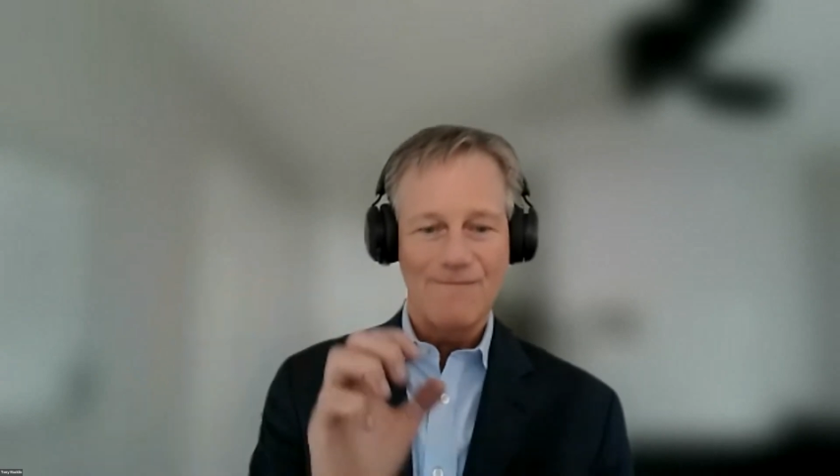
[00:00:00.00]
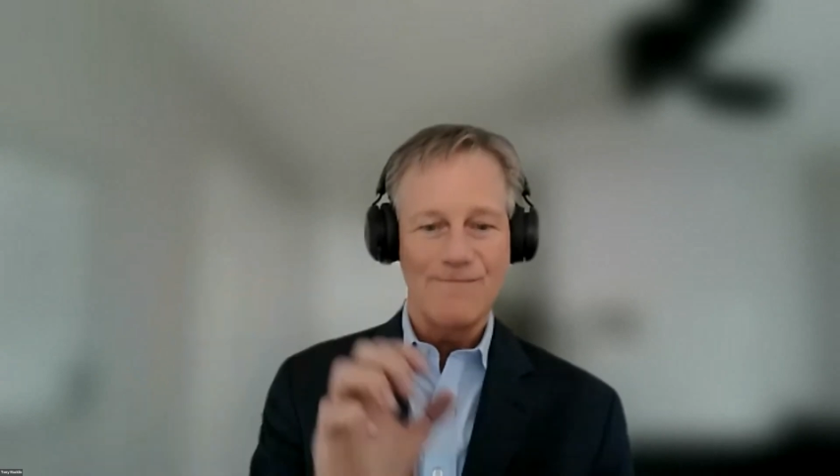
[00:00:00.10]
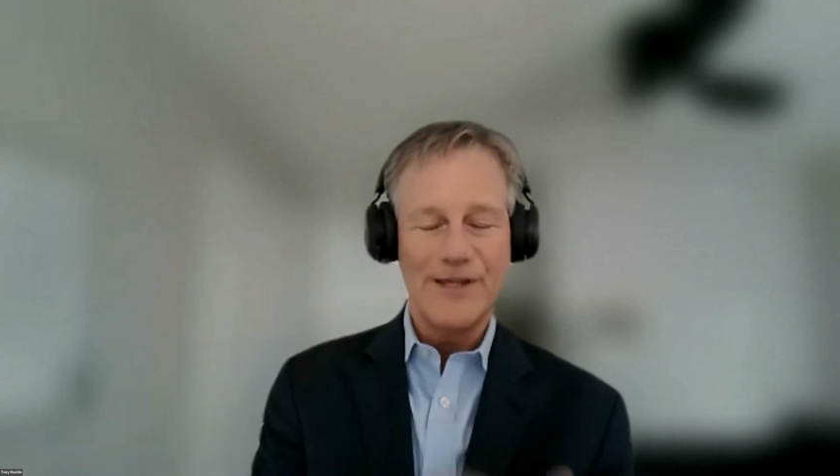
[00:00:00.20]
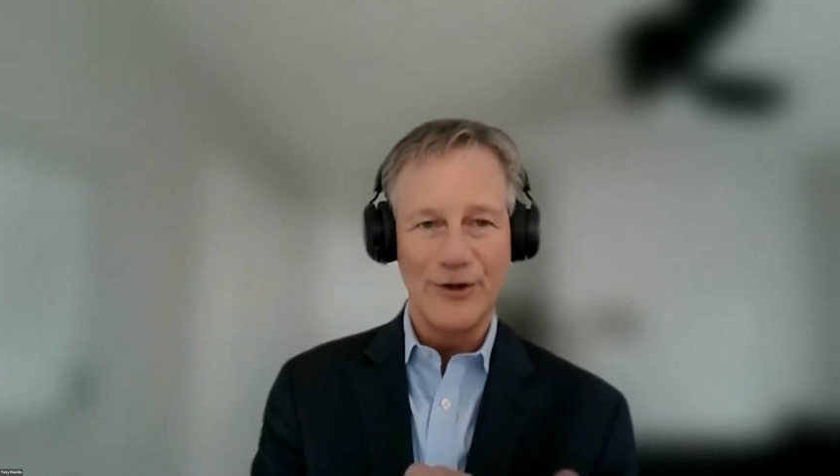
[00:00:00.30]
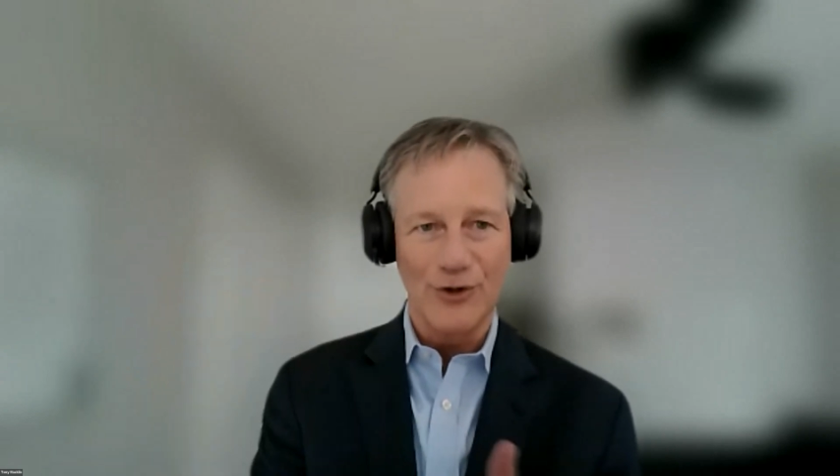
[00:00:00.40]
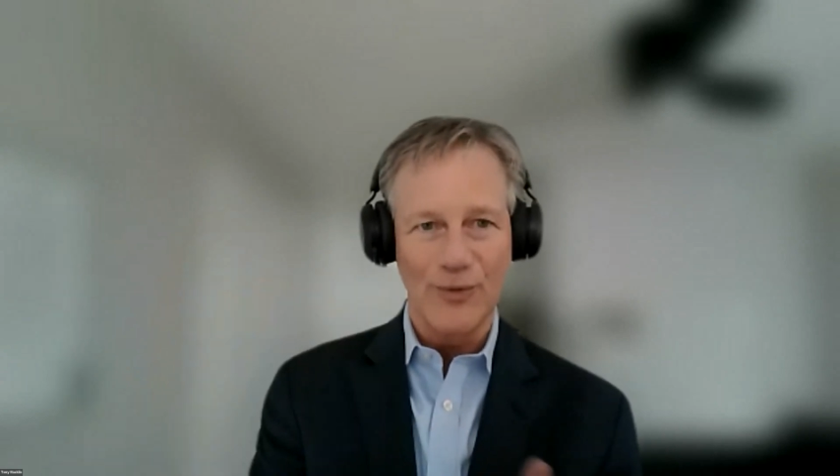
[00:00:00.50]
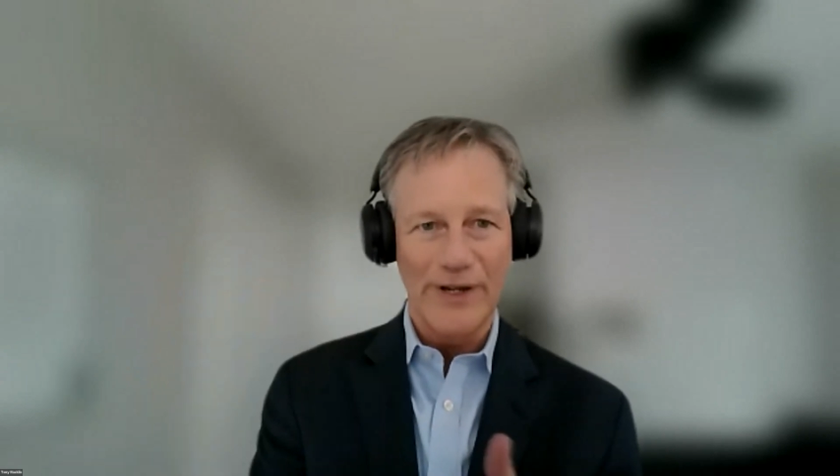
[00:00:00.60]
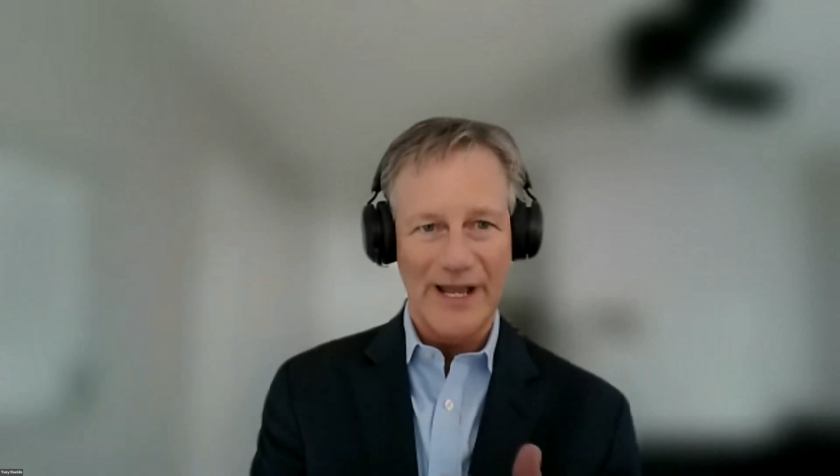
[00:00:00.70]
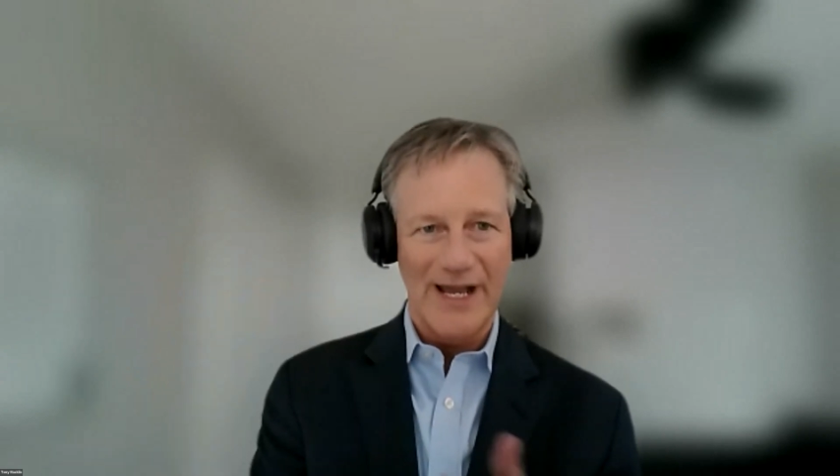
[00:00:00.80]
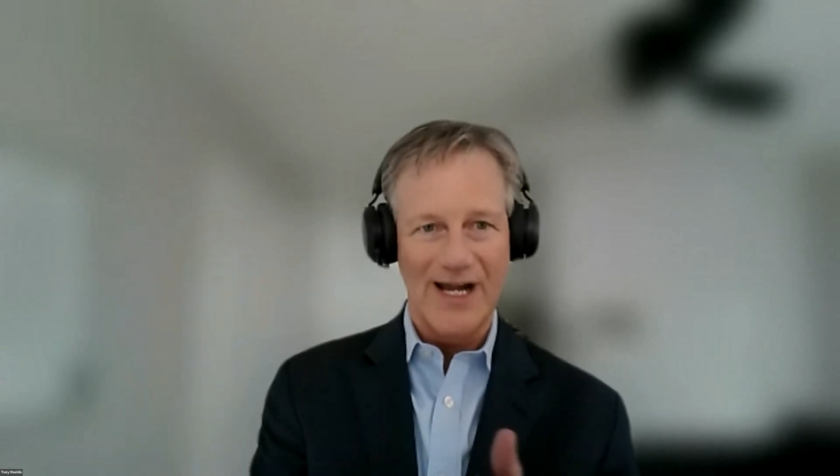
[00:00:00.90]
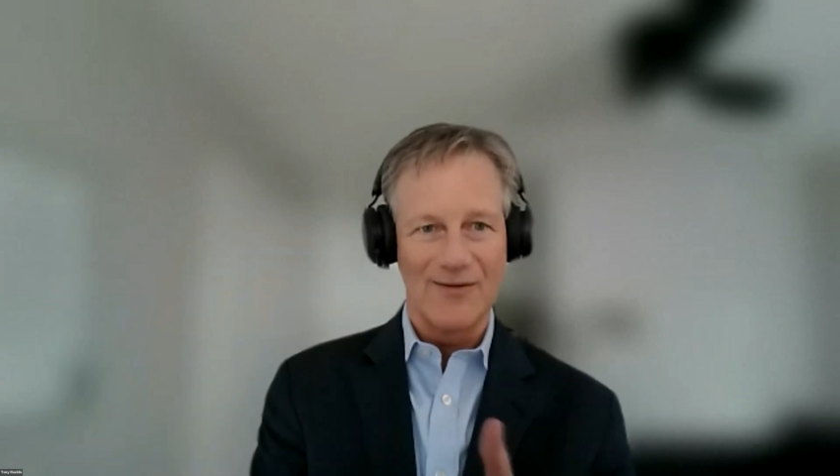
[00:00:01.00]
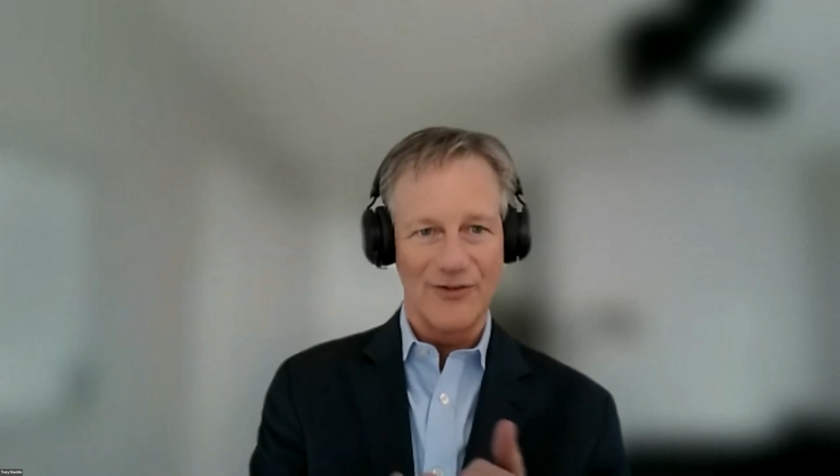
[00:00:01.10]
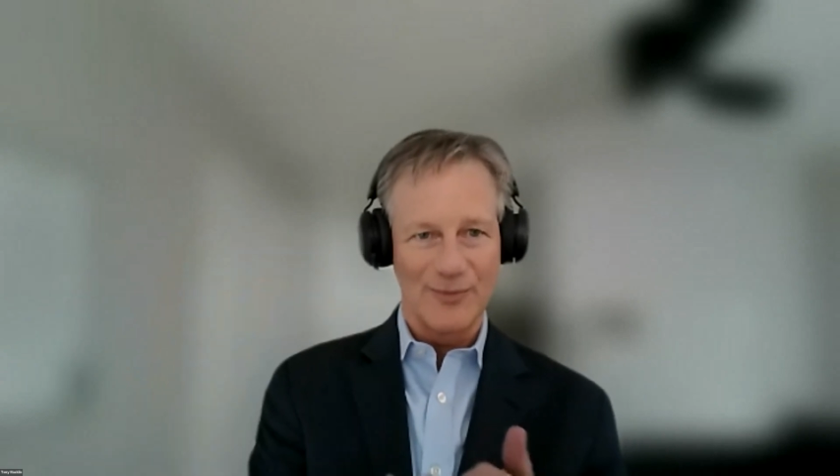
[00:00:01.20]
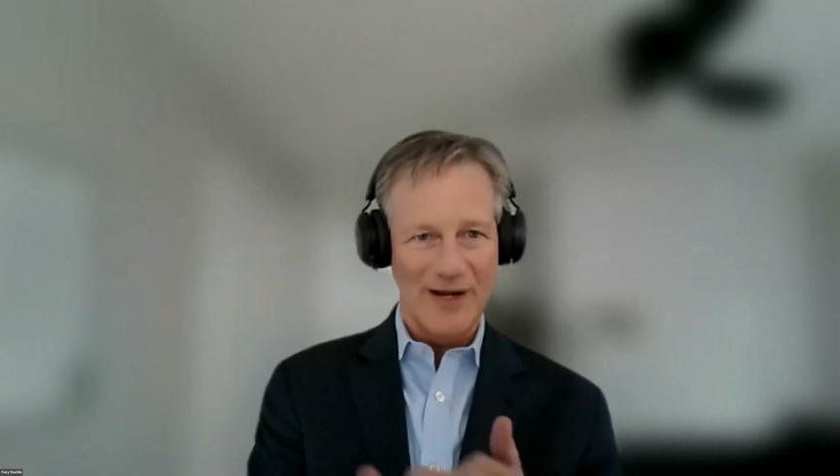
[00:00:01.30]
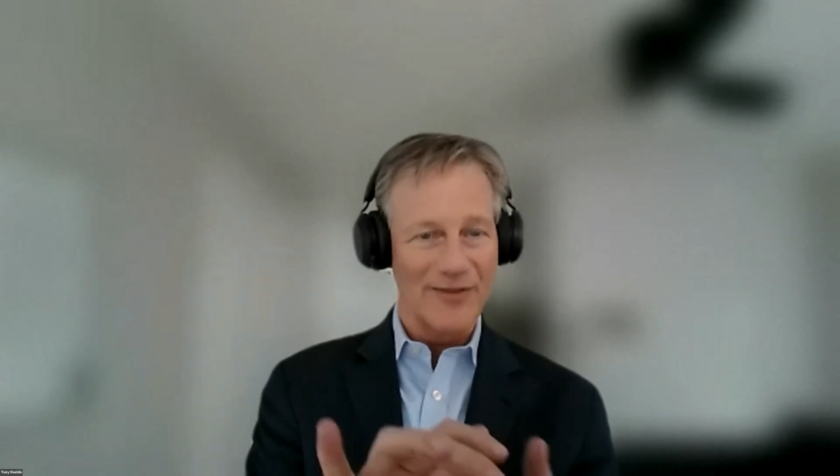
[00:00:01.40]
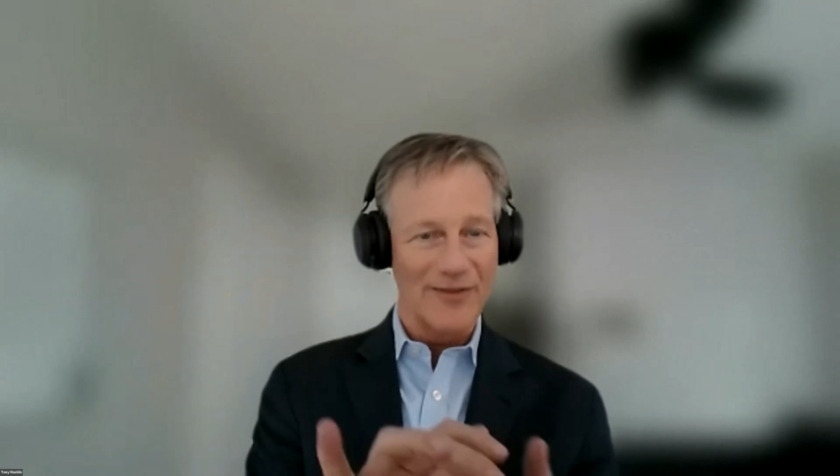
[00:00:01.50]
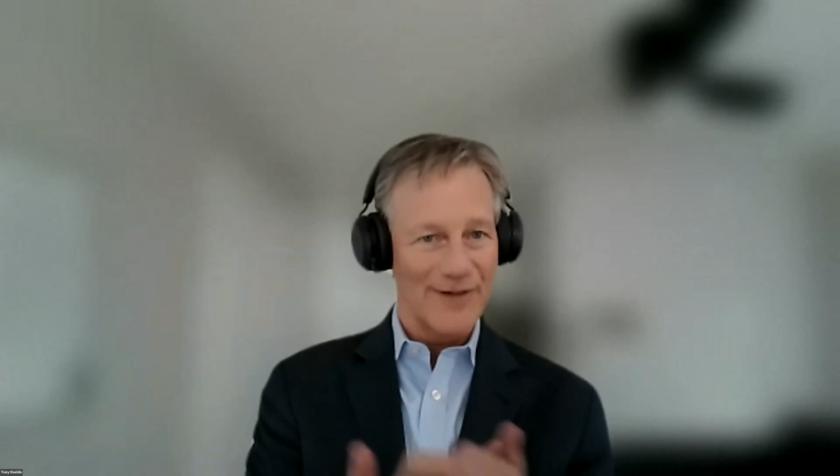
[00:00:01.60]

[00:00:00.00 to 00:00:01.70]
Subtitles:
vehicle we have is about the